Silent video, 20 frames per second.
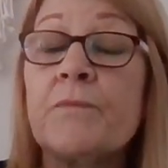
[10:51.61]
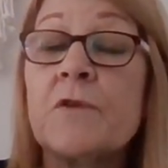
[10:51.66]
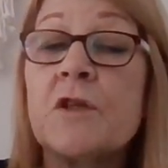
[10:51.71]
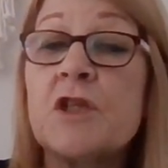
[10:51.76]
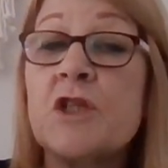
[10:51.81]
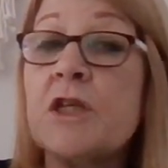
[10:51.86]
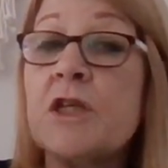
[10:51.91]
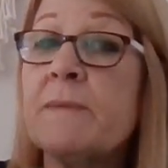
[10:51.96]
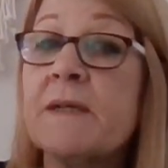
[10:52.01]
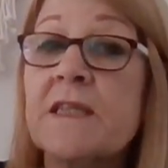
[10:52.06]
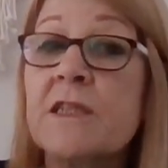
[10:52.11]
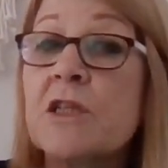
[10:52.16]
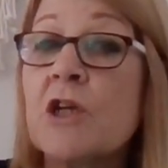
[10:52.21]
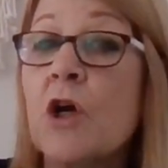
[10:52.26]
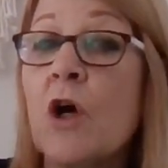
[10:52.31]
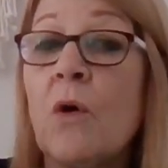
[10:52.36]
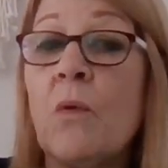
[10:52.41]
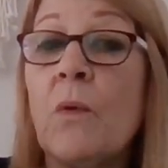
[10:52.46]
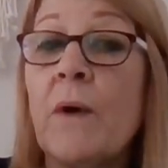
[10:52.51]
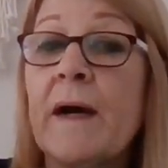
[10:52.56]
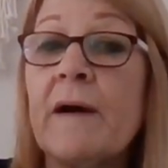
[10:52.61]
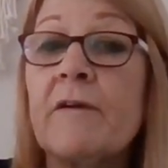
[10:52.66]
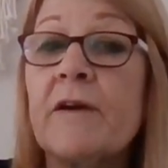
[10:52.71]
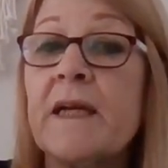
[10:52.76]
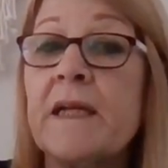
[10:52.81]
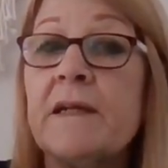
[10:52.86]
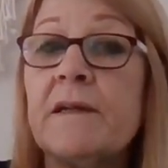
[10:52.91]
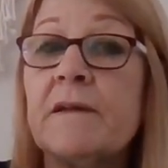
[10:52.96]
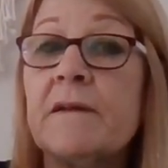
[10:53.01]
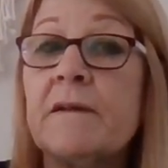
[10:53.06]
She must have got
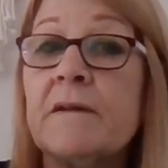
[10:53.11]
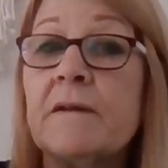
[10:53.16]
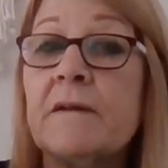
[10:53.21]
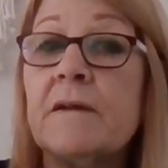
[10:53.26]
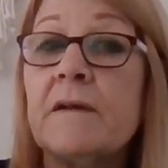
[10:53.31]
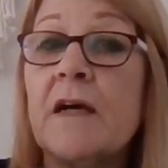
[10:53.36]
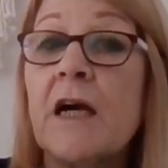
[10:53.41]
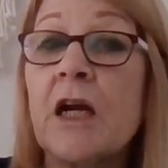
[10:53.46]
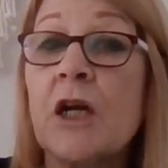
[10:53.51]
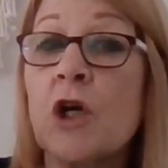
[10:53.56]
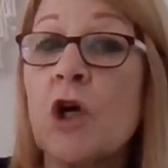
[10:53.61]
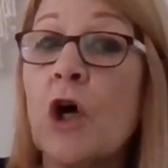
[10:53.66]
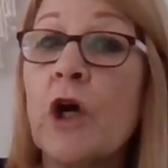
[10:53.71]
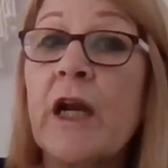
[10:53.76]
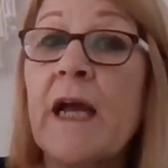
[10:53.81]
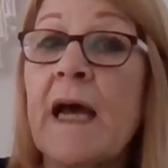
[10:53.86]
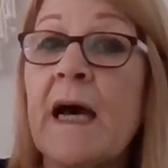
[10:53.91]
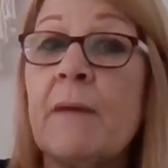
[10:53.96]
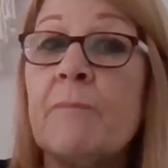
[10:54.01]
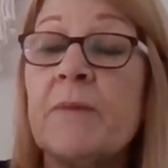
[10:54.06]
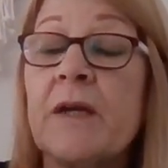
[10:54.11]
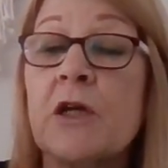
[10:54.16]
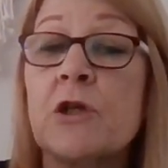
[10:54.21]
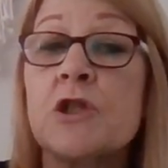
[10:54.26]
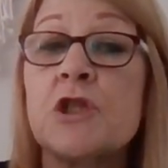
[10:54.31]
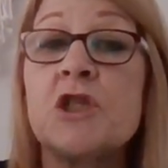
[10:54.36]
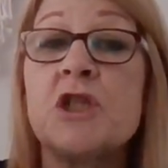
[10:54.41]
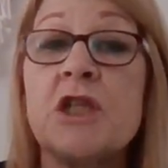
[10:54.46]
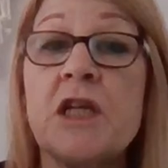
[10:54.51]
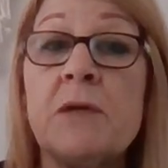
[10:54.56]
worried and got out
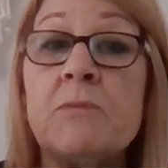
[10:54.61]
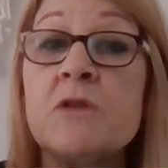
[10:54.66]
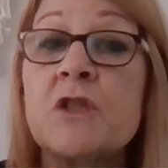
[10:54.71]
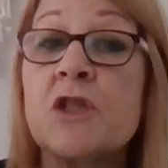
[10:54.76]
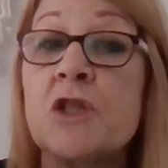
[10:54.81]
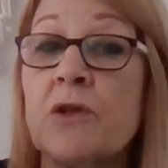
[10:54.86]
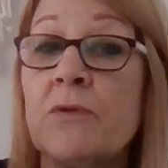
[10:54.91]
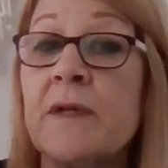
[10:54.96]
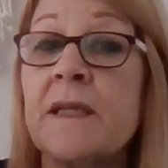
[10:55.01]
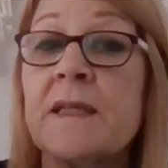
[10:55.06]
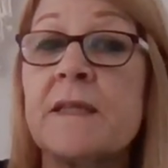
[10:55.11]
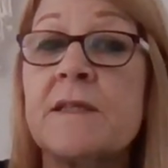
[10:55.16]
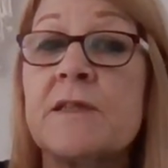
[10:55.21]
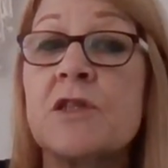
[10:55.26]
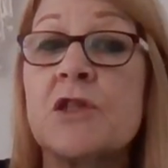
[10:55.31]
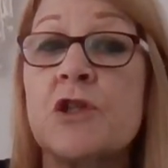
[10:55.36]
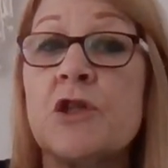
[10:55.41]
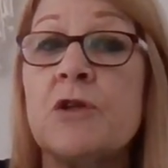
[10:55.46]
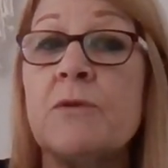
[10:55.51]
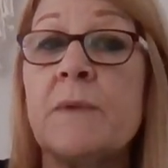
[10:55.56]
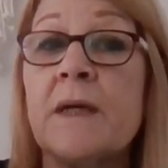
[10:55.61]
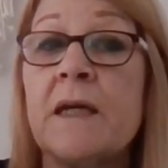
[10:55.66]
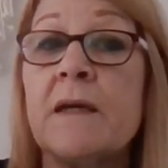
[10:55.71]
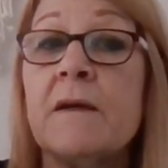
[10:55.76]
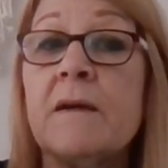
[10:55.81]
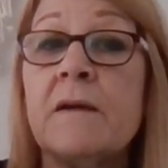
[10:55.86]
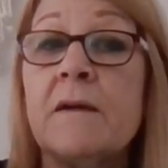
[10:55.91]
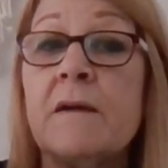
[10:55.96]
because she was doing this to me